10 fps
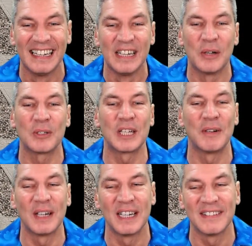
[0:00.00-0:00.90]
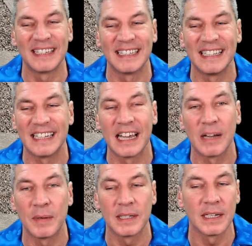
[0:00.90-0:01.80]
You're still alive, Andy? Yeah,
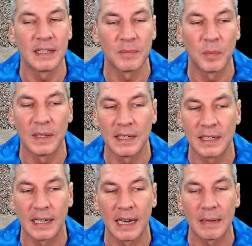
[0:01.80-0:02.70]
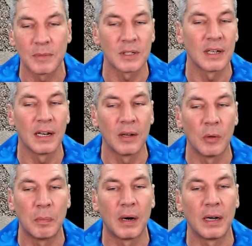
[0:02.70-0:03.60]
we did collapse in a
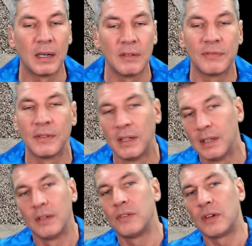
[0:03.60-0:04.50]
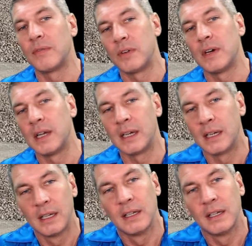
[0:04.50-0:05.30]
little pile of shivering,